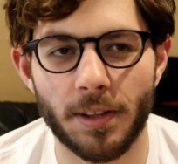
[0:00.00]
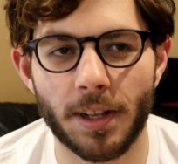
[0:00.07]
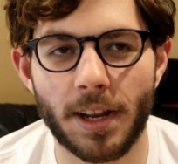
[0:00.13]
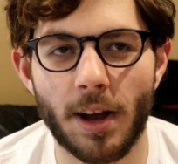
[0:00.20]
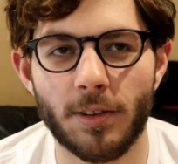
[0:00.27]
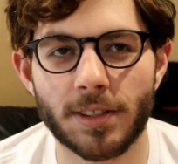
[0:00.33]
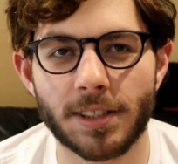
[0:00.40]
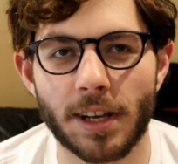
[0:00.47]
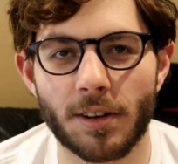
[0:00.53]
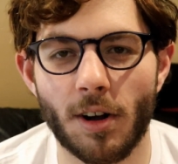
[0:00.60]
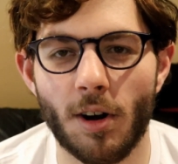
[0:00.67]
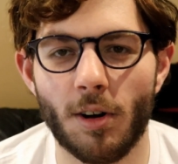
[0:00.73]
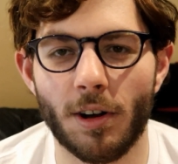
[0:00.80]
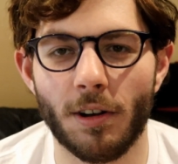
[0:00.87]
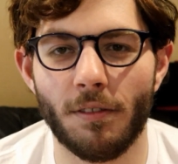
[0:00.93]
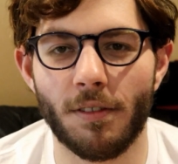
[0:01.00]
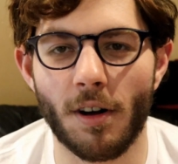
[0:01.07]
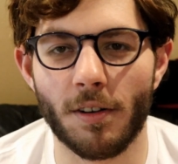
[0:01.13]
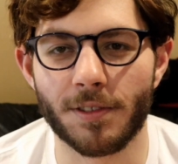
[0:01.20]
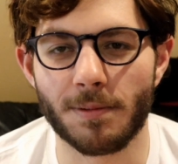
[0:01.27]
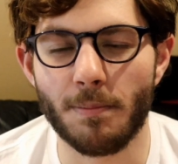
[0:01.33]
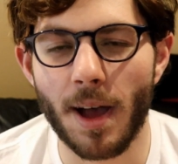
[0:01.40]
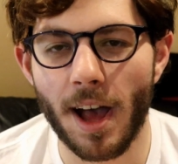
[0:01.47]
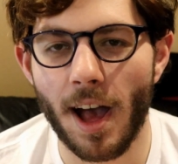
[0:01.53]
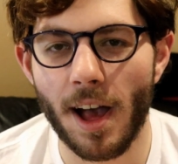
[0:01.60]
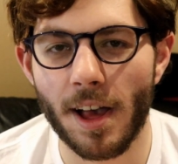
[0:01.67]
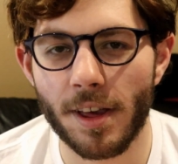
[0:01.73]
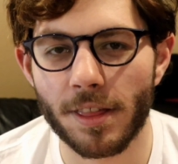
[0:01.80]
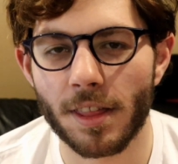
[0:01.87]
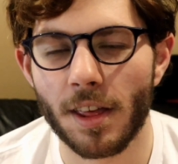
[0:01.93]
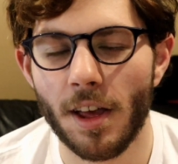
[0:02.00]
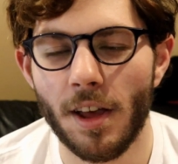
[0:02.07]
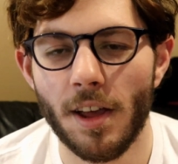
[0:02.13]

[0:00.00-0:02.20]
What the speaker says: And I was like, oh, it involves math.